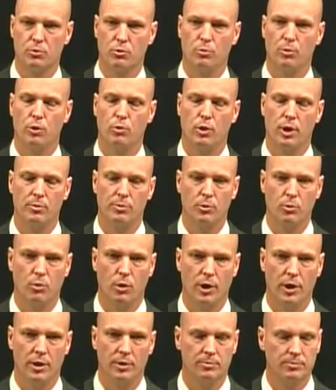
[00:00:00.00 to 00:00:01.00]
will be wiped
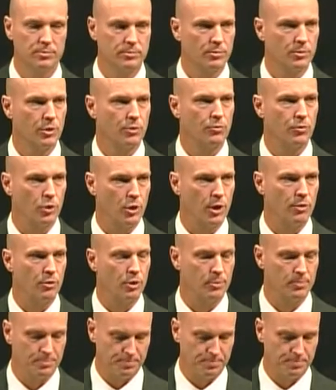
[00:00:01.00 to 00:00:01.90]
away forever.